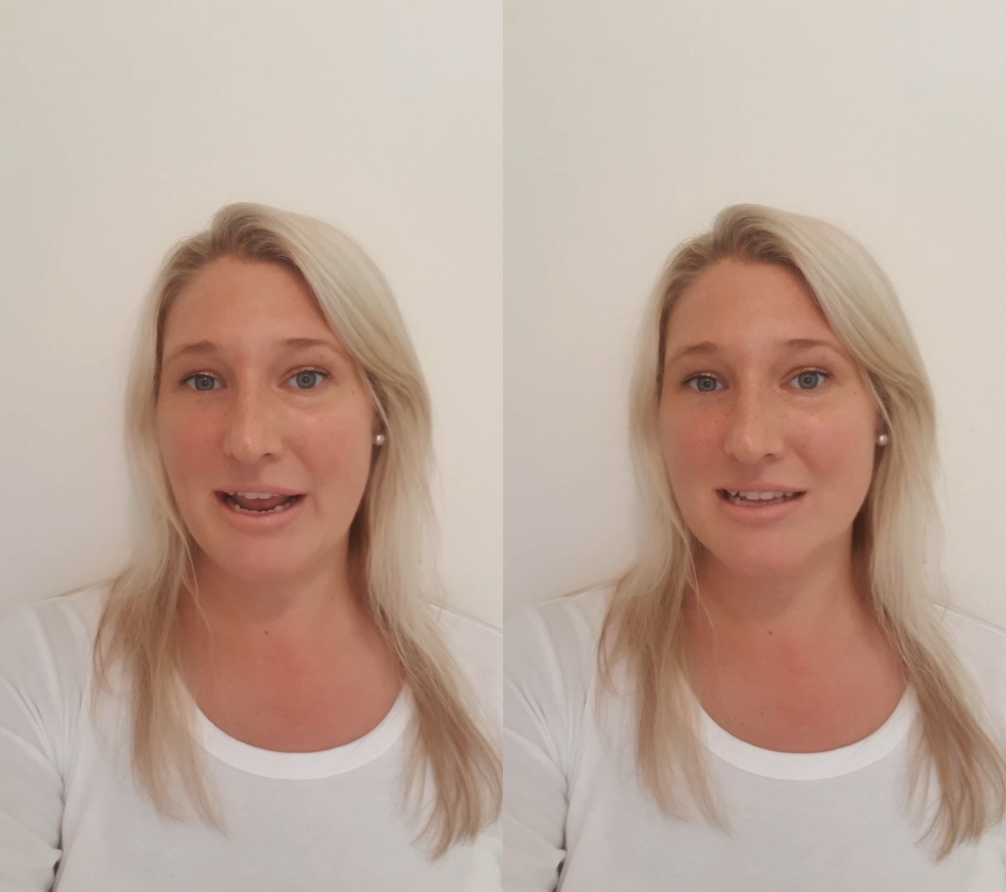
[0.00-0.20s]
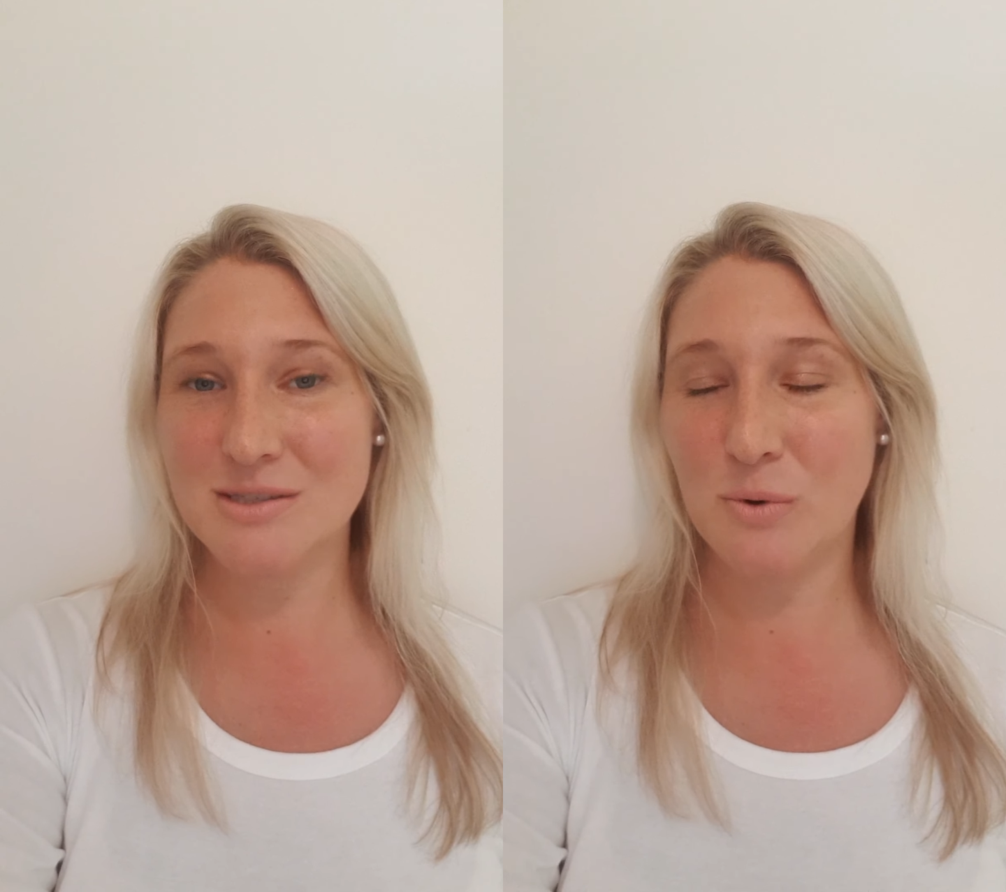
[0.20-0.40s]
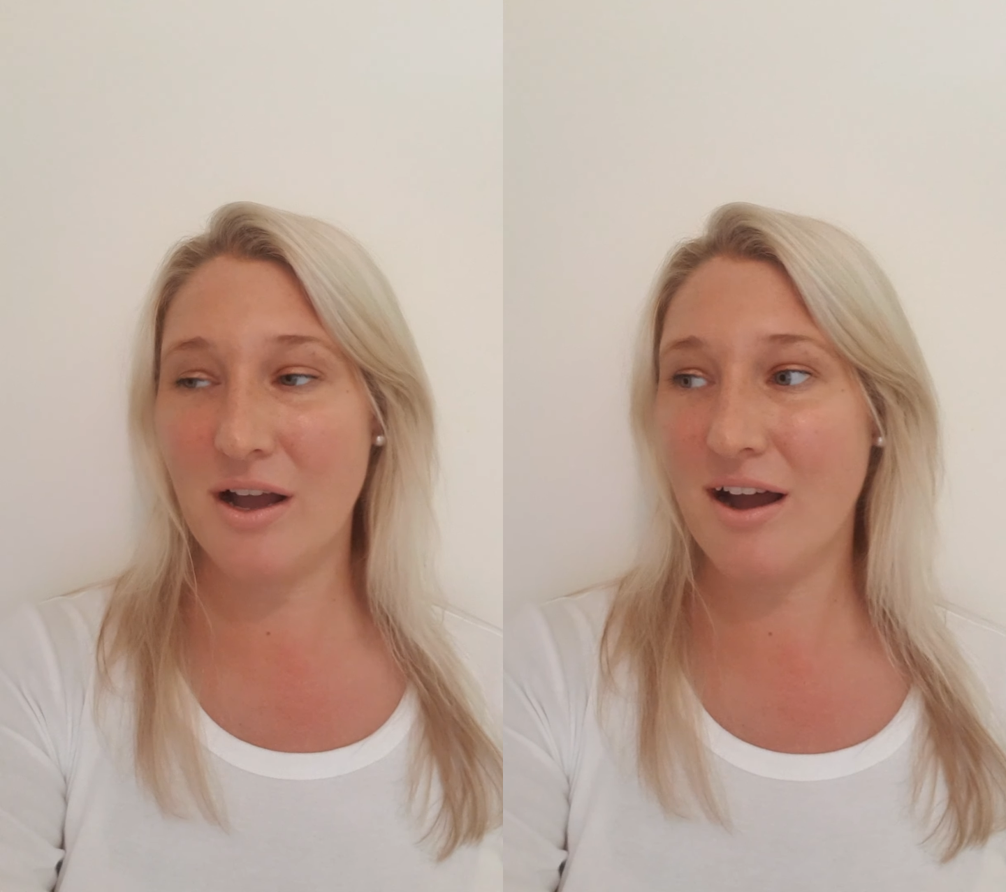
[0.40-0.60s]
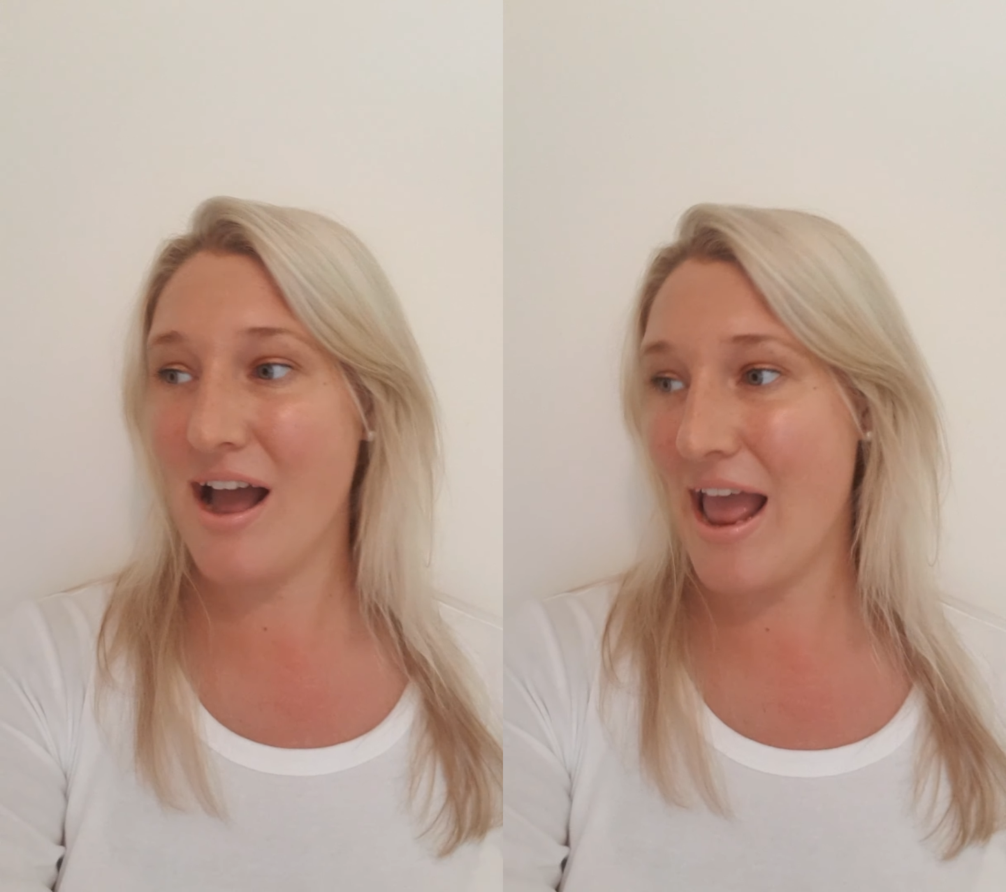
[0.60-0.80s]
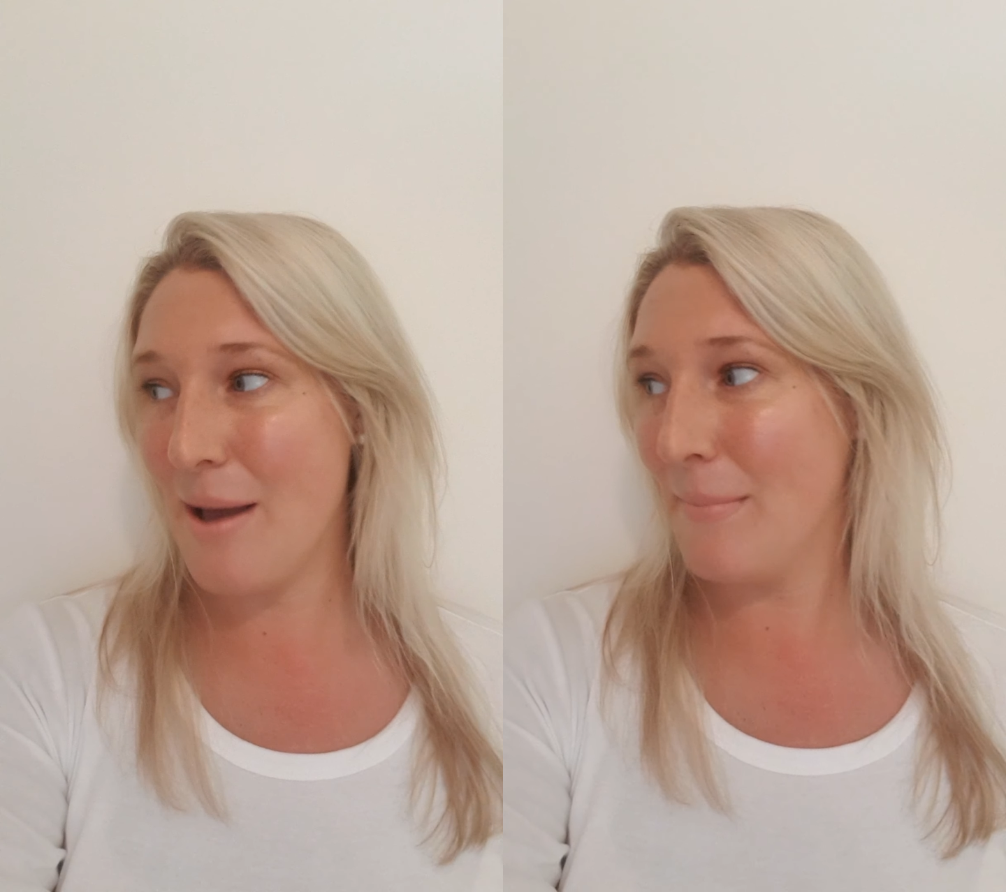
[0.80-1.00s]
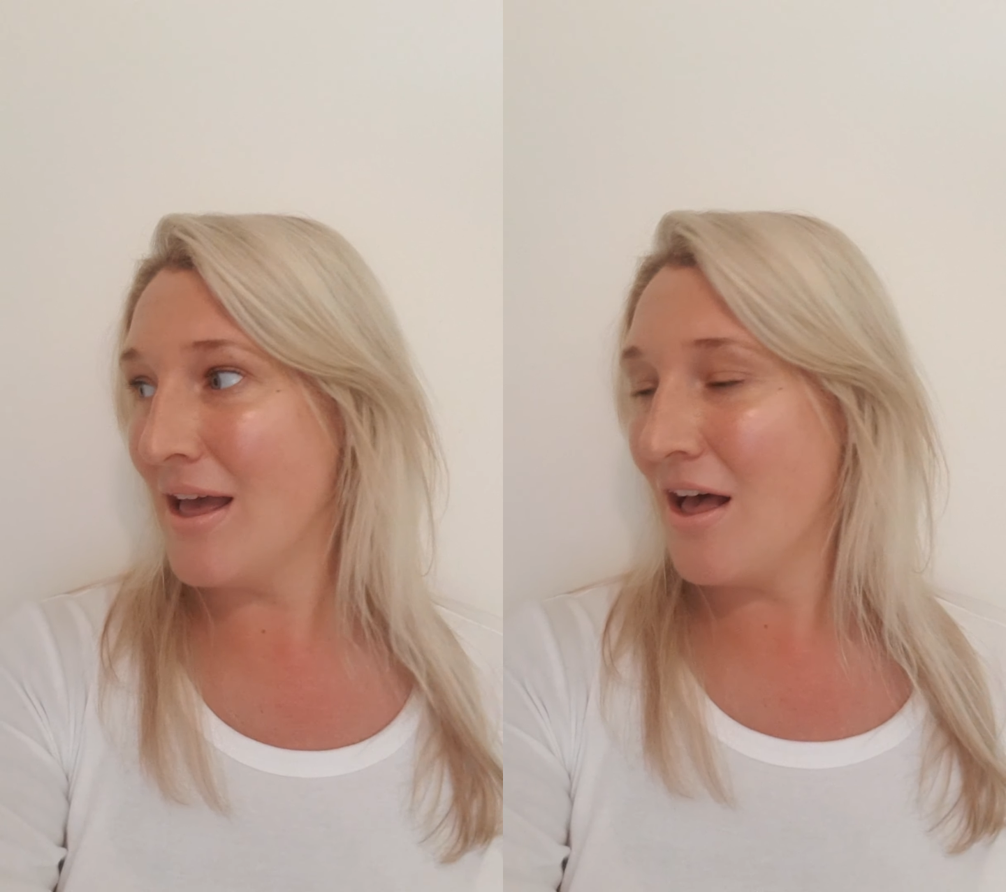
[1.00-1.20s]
hence why I am